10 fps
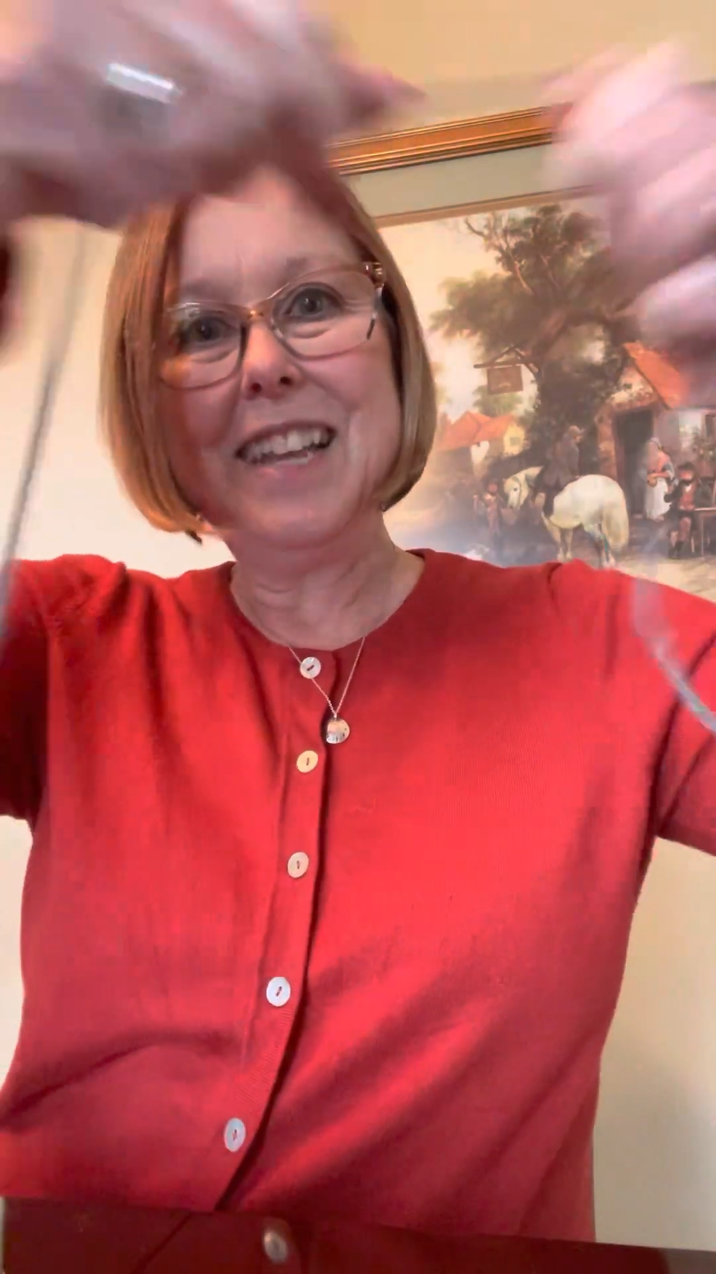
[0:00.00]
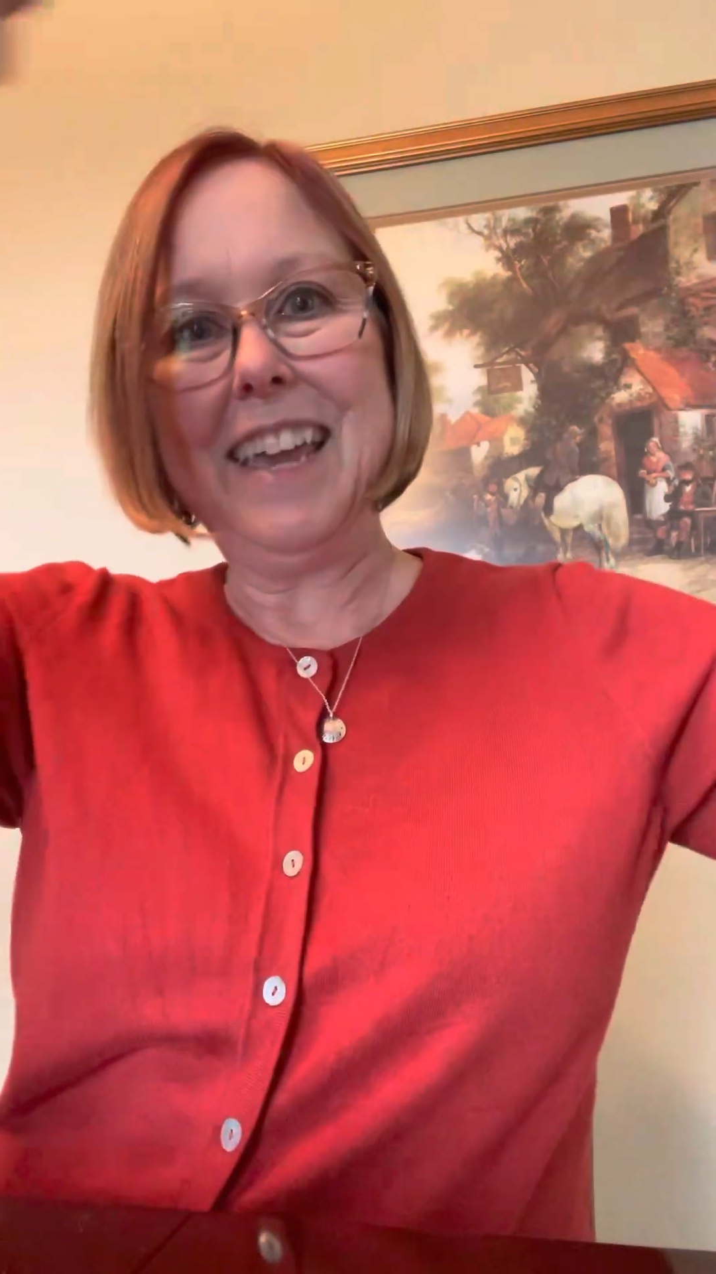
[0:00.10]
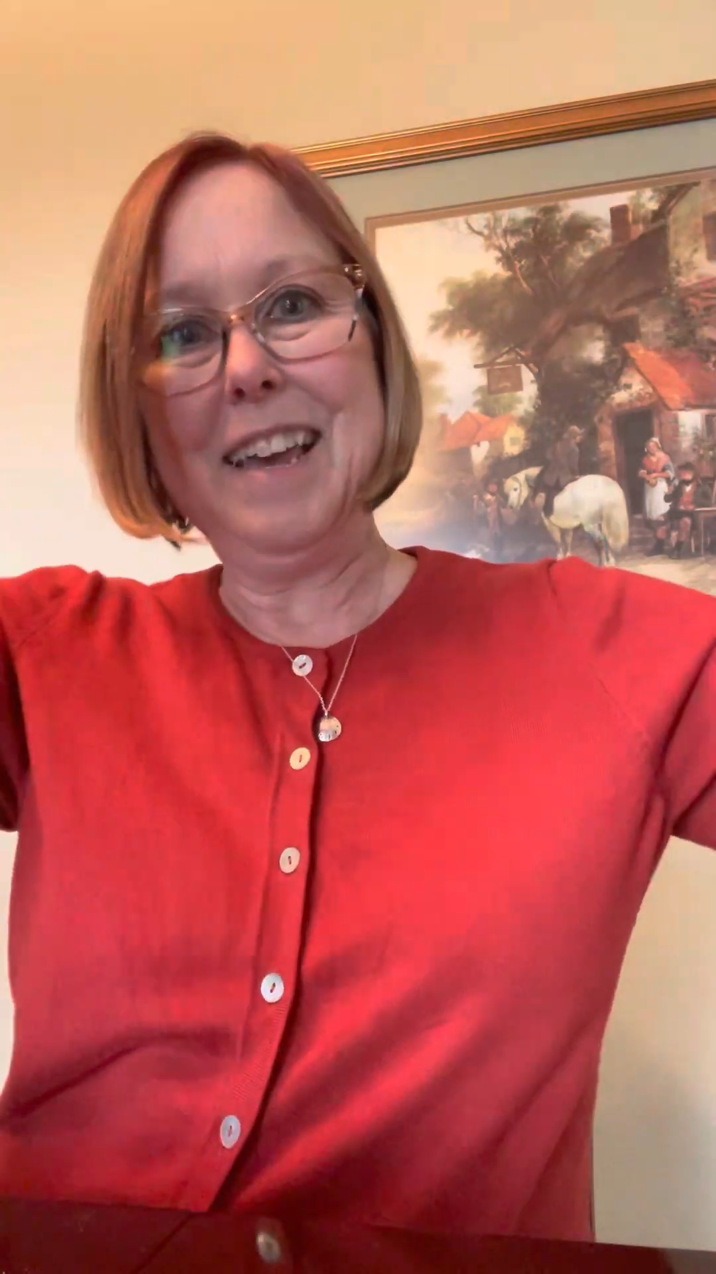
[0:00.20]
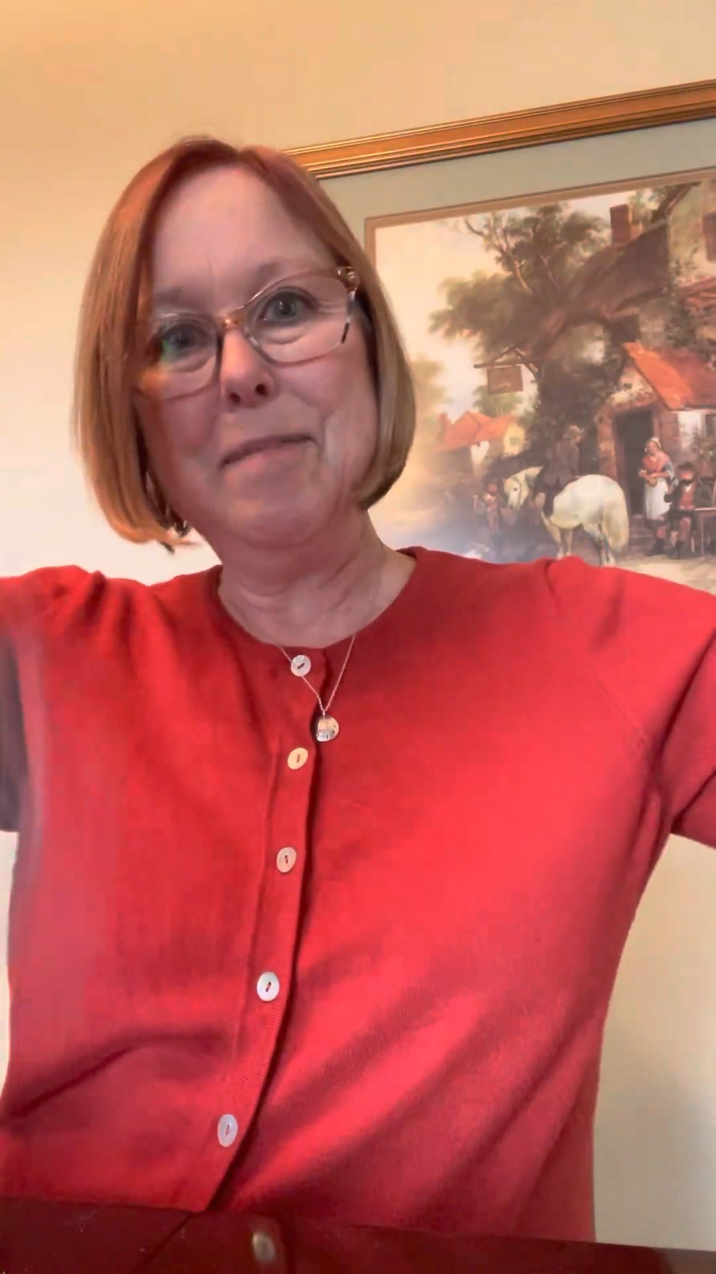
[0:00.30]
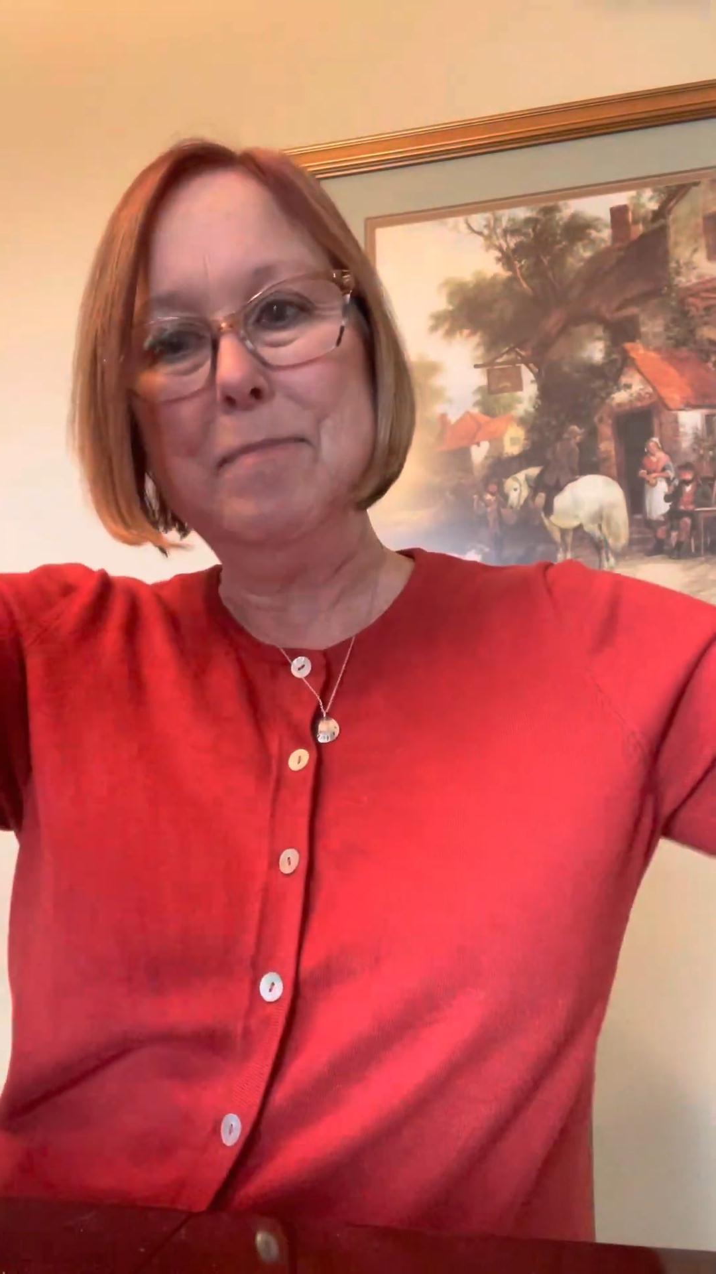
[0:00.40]

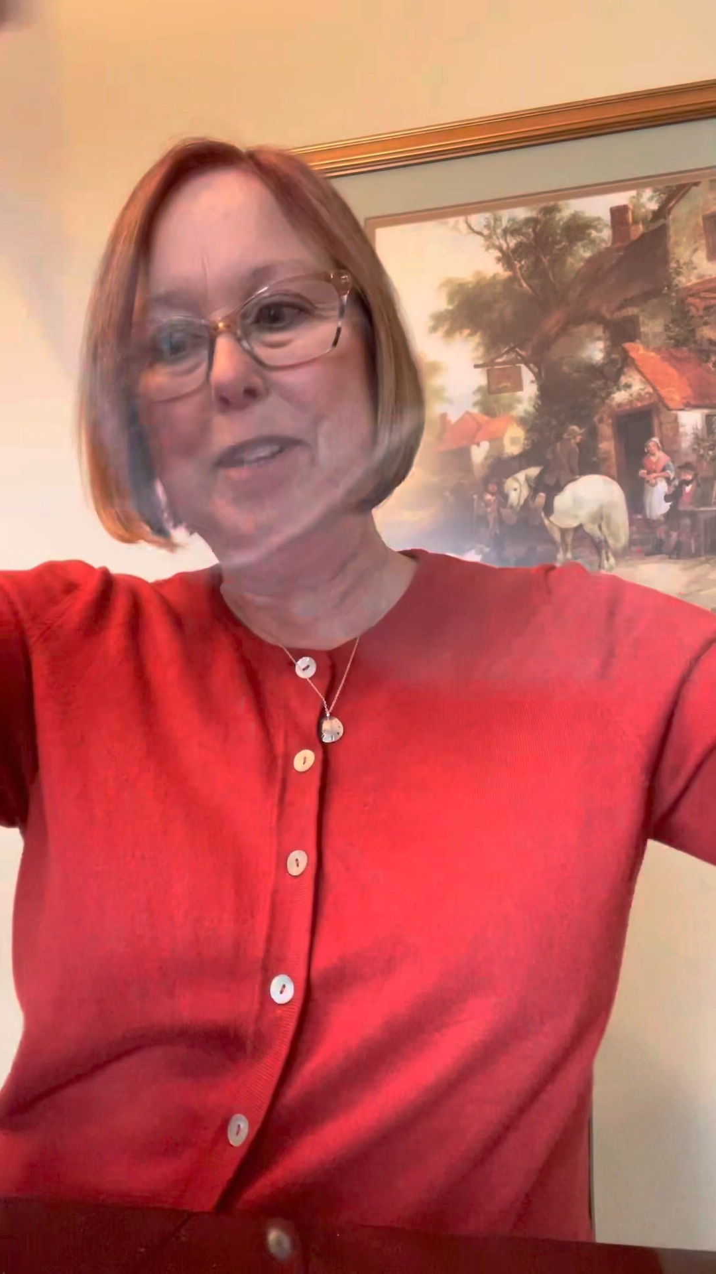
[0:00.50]
like a